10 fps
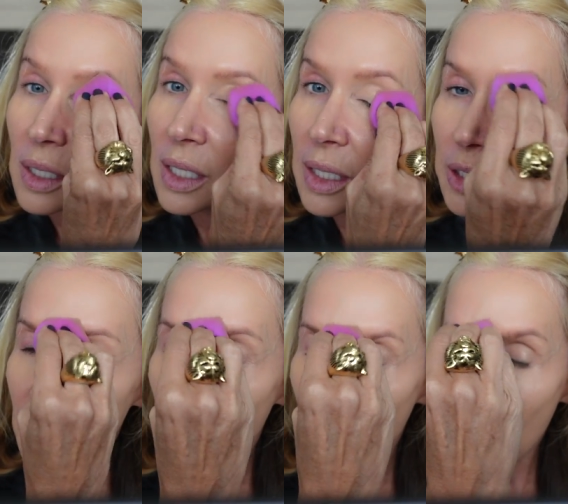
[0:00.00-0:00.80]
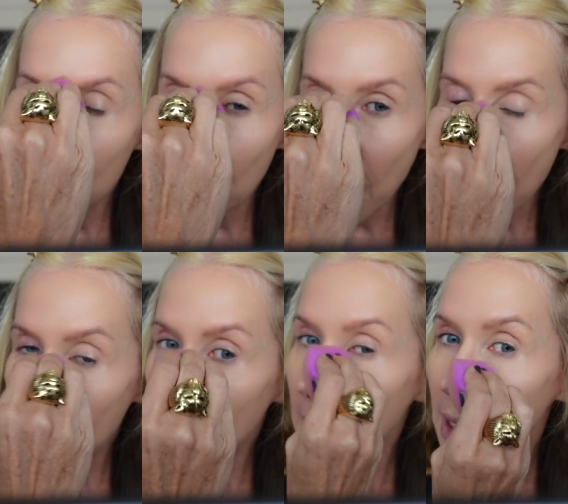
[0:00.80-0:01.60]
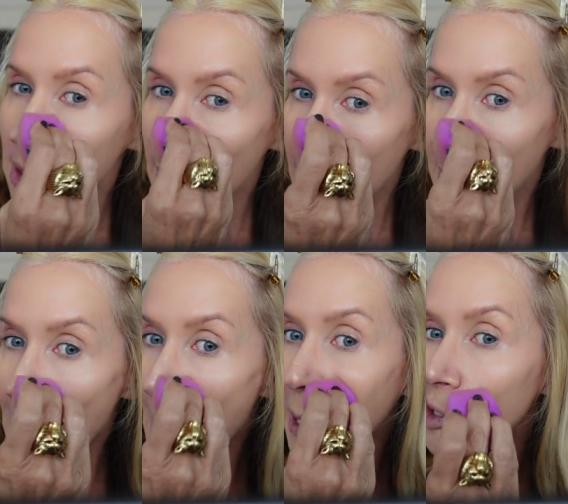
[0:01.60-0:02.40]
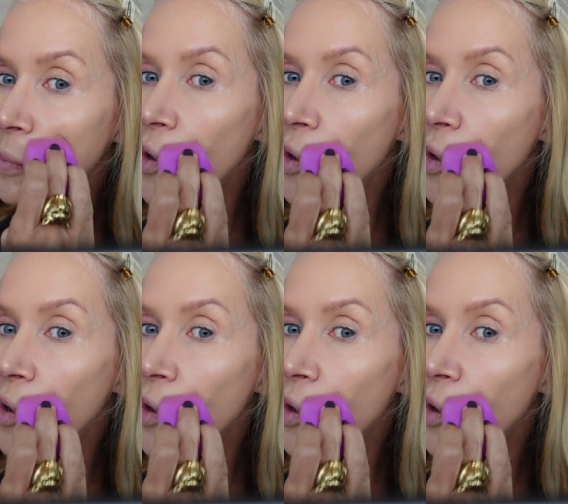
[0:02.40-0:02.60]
And I did go over my eyelids and I did not use a